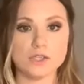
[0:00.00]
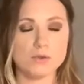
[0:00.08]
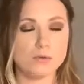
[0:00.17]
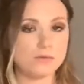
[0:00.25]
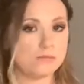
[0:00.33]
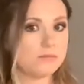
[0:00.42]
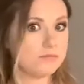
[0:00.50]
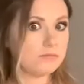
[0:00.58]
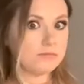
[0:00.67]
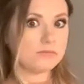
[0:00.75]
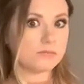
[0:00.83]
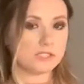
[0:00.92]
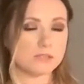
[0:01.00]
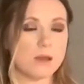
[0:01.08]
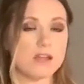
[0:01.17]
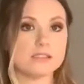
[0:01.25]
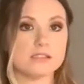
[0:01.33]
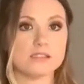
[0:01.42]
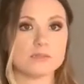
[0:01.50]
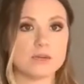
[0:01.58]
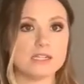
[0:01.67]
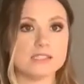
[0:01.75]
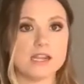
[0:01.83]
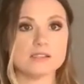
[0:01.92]
or 2 responses
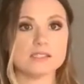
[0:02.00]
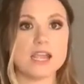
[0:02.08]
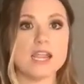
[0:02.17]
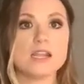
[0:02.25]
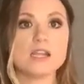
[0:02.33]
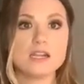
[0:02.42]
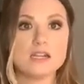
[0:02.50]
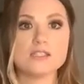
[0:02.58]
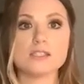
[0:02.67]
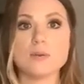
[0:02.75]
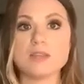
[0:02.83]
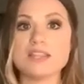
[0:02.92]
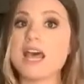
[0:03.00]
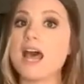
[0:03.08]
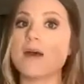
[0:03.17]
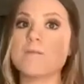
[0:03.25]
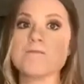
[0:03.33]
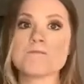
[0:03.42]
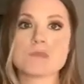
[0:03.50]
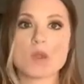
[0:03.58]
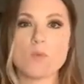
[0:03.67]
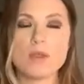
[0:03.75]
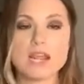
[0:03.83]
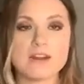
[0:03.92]
is what it sounds like. So with that,
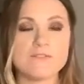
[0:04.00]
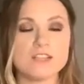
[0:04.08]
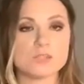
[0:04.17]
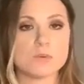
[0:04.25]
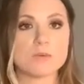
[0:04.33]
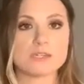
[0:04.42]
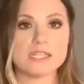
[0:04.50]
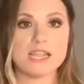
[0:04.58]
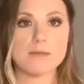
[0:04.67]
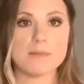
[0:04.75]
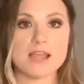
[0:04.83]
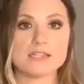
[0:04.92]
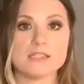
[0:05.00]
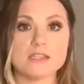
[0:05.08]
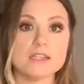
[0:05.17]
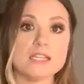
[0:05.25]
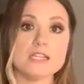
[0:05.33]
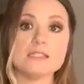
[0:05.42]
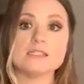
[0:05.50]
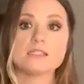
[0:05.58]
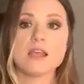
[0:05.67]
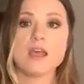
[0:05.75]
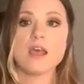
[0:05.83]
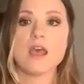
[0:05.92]
we got to fix what we're saying back to the
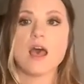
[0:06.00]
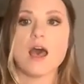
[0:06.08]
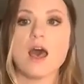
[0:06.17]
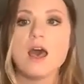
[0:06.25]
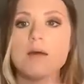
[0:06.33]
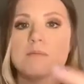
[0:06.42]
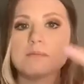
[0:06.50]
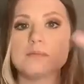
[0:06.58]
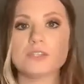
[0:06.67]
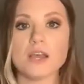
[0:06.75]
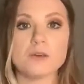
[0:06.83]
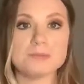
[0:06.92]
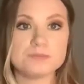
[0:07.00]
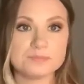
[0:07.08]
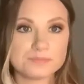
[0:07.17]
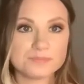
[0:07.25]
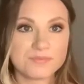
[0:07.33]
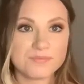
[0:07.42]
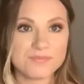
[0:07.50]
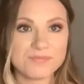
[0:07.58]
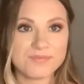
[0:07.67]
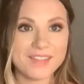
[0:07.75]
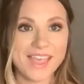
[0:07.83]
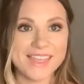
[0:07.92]
leads. So
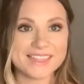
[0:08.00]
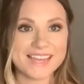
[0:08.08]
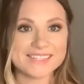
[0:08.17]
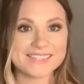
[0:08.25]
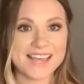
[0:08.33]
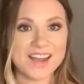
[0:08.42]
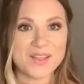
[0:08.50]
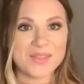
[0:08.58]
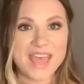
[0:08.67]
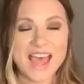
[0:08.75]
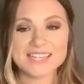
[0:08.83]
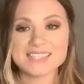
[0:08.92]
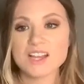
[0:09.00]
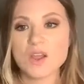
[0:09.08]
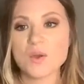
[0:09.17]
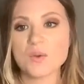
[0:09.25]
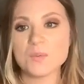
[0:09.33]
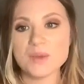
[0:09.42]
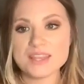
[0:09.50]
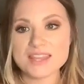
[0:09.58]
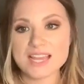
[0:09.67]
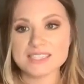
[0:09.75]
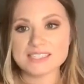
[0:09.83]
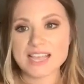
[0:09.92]
that's that on that.
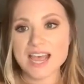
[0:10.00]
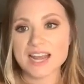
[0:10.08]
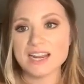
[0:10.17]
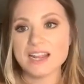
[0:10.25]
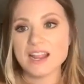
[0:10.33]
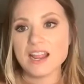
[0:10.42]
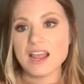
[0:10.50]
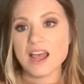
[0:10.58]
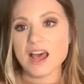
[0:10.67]
With that said,